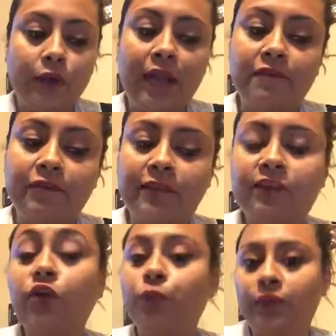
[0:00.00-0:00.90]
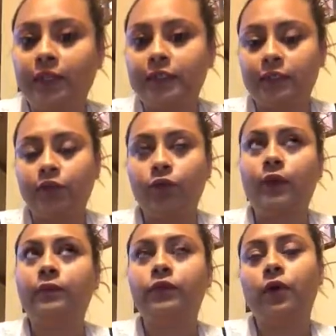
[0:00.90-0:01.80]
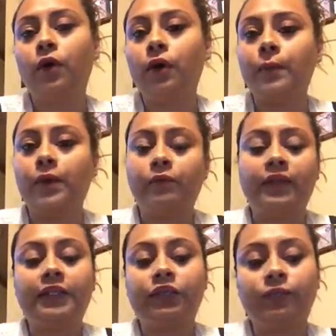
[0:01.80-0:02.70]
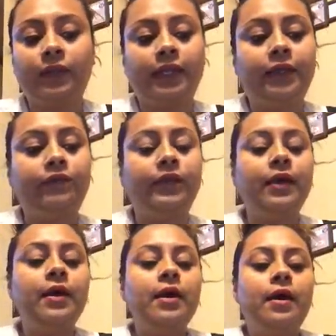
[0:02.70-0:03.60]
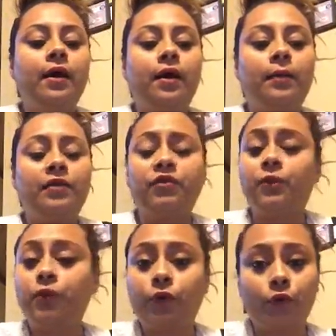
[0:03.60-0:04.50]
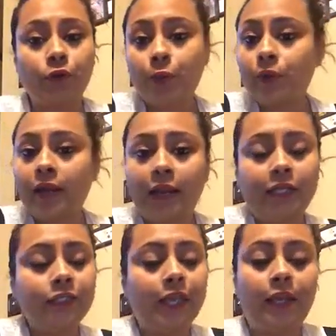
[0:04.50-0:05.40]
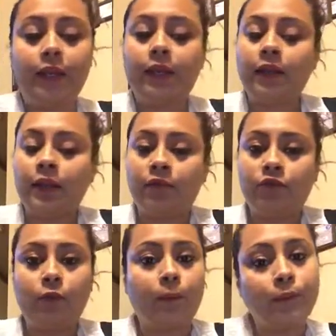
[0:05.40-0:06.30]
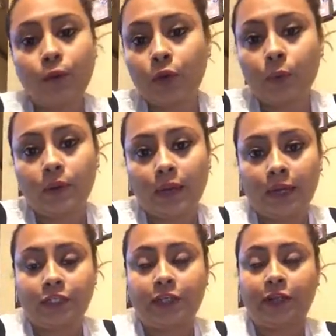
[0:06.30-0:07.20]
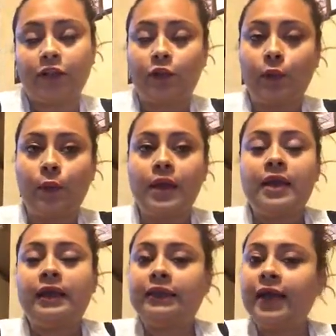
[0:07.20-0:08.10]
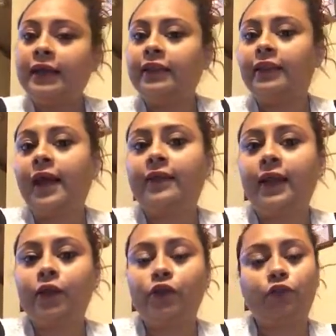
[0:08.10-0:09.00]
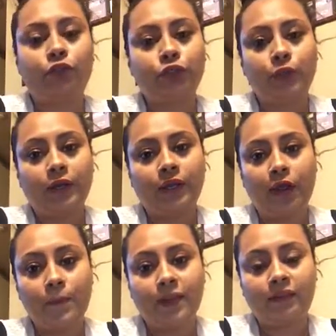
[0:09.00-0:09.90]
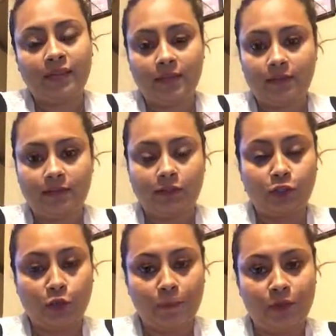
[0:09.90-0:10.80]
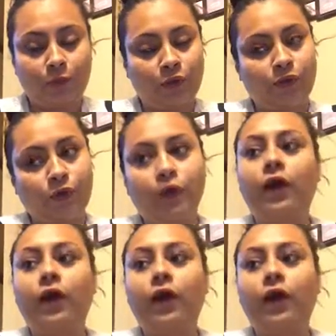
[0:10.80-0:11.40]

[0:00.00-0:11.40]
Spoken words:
emphasis on religion. So it was all about religious beliefs. If you were a girl, you were not educated, and if you were poor, you were not educated. So it's kind of sad that your socioeconomic status determined whether or